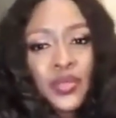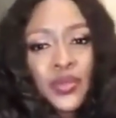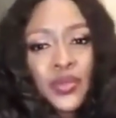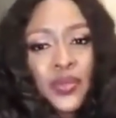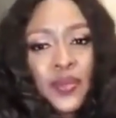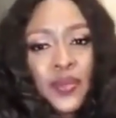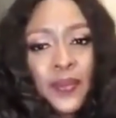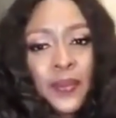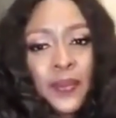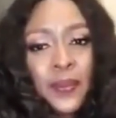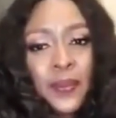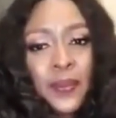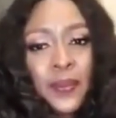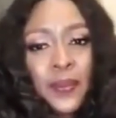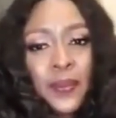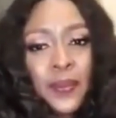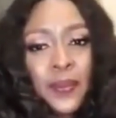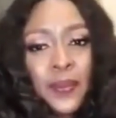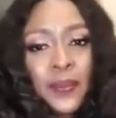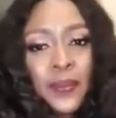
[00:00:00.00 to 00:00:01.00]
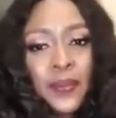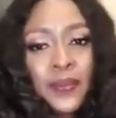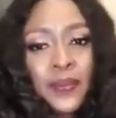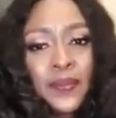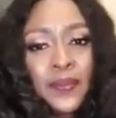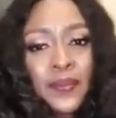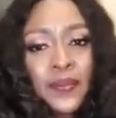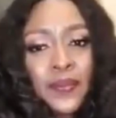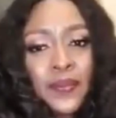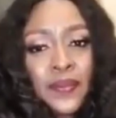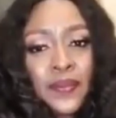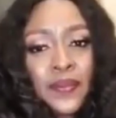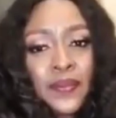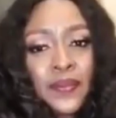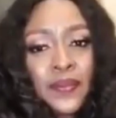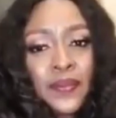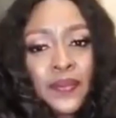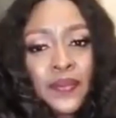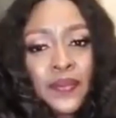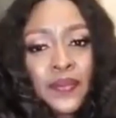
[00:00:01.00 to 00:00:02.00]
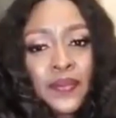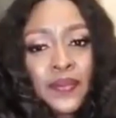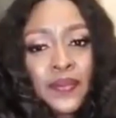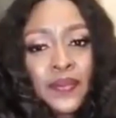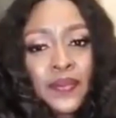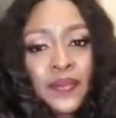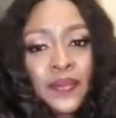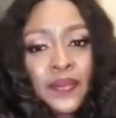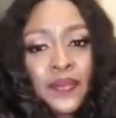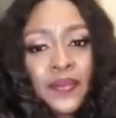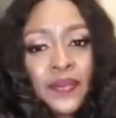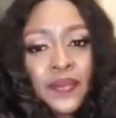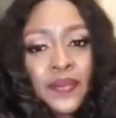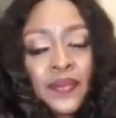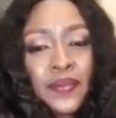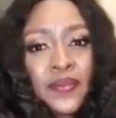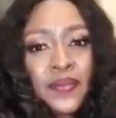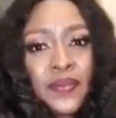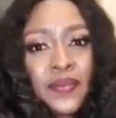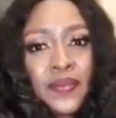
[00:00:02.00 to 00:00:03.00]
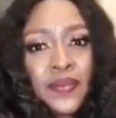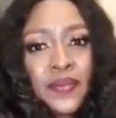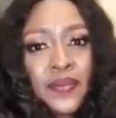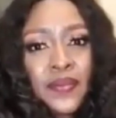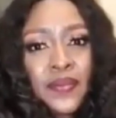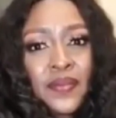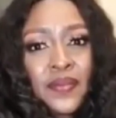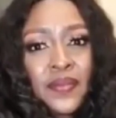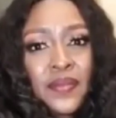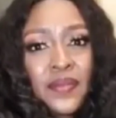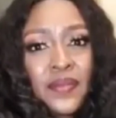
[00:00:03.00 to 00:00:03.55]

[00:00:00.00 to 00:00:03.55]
[no speech]